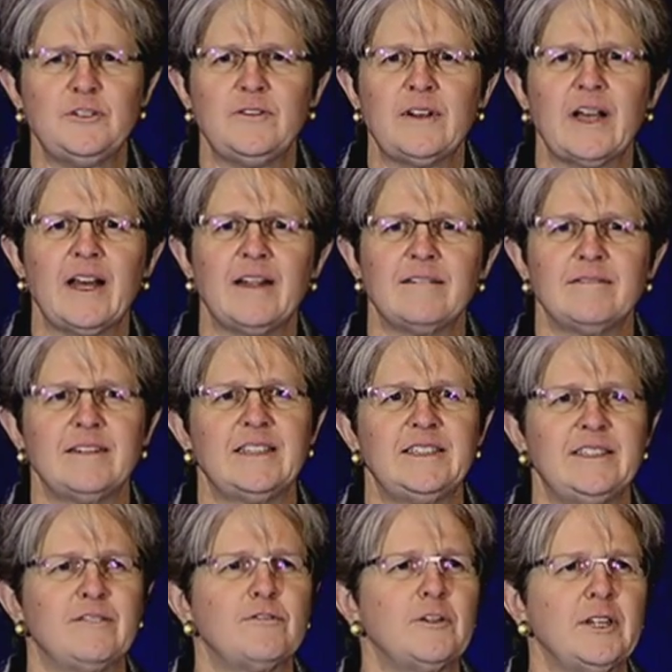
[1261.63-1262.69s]
you've got a
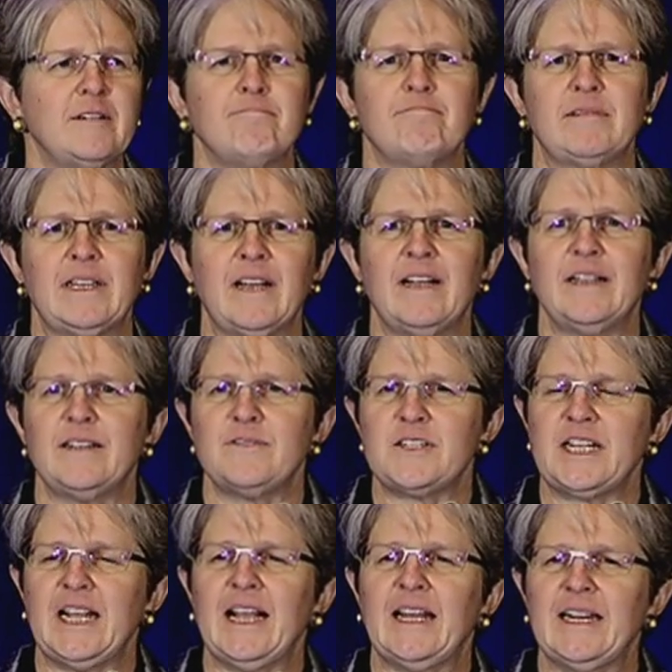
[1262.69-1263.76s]
different kind of
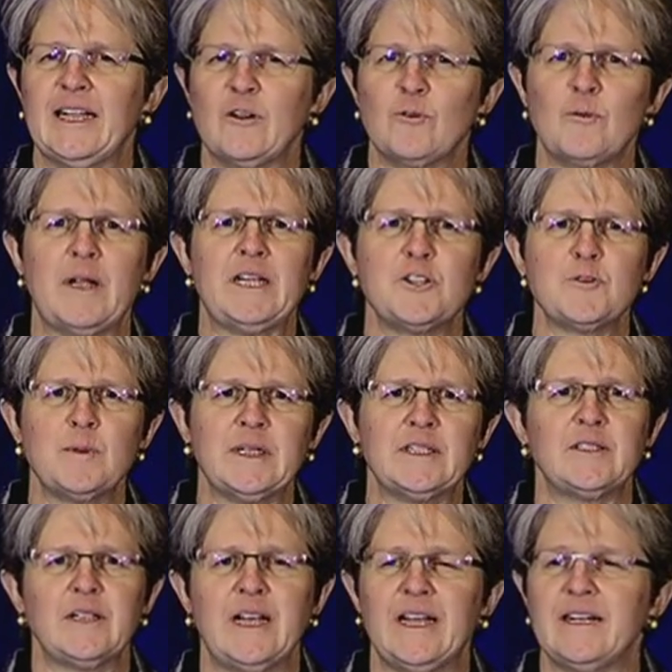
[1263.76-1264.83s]
scanning
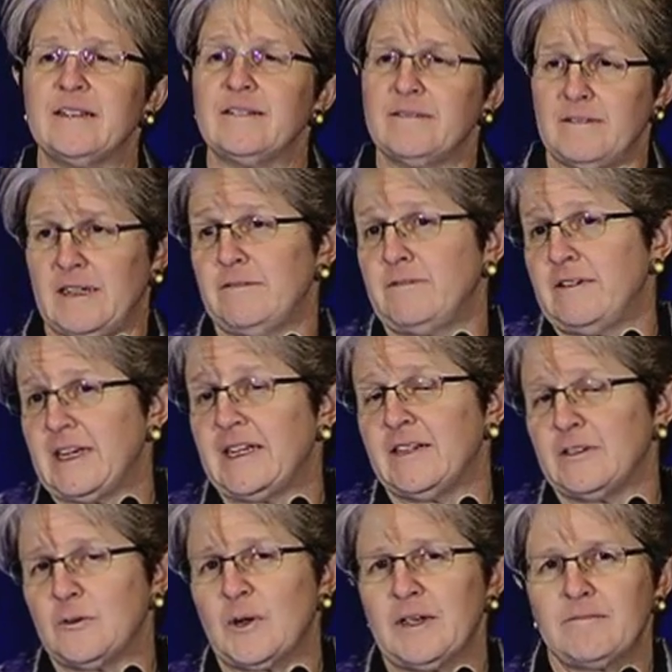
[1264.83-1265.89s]
arrangement and, and,
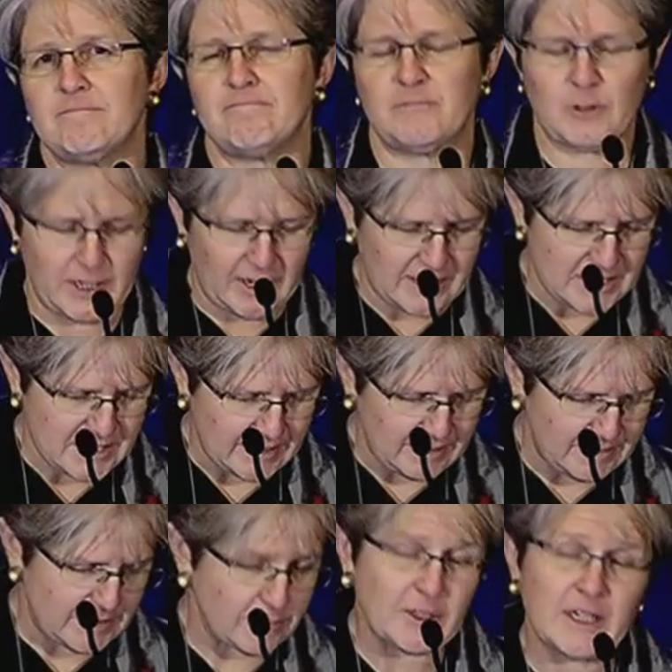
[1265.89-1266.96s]
and quite, quite honestly,
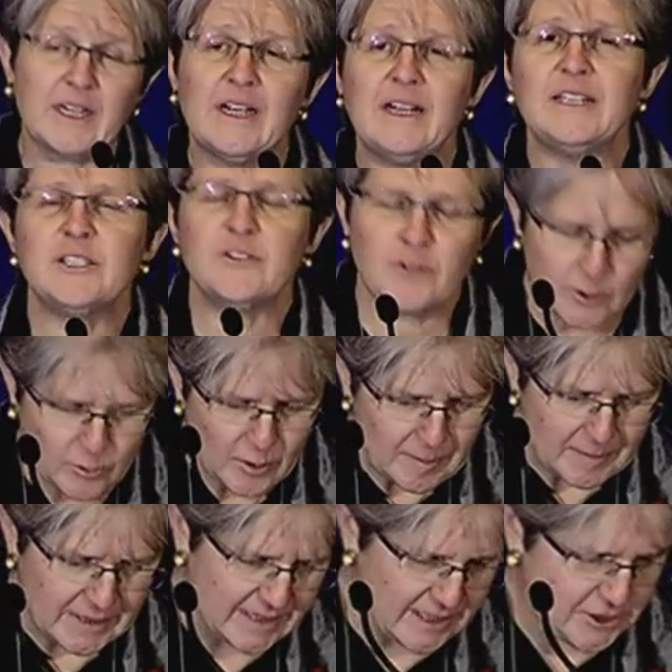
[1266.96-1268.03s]
different, different
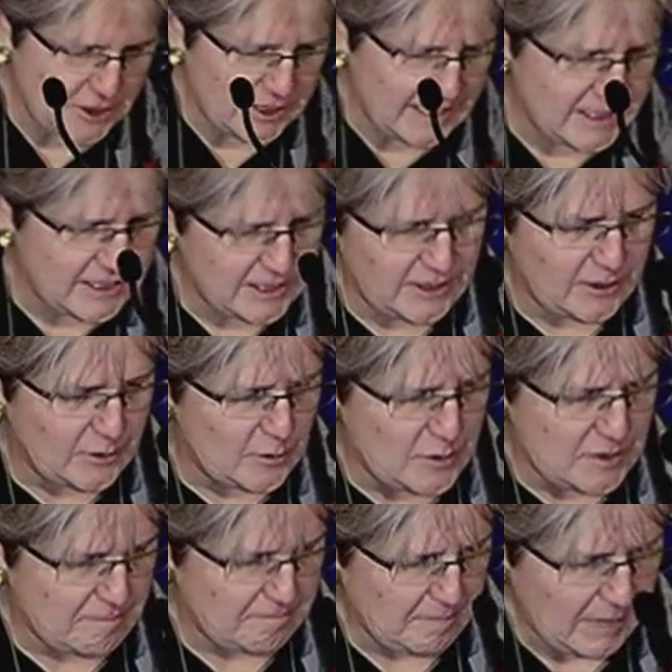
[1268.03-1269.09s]
equipment that you need to
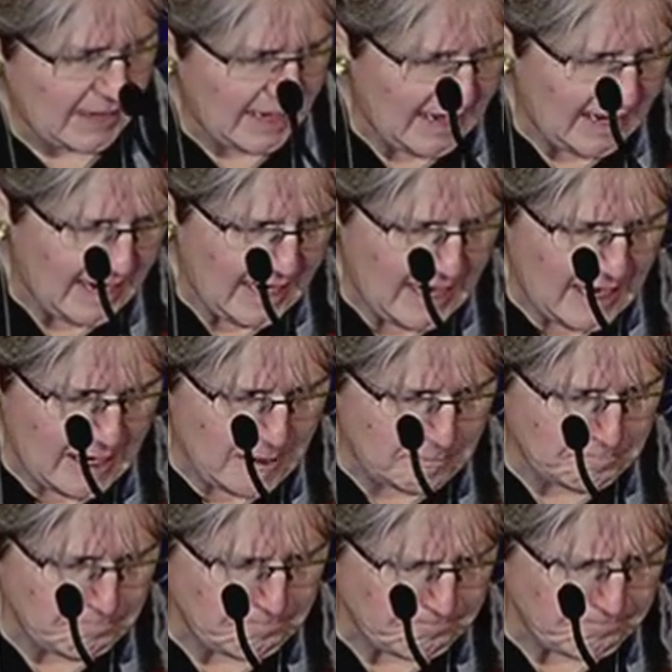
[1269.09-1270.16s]
use. Um,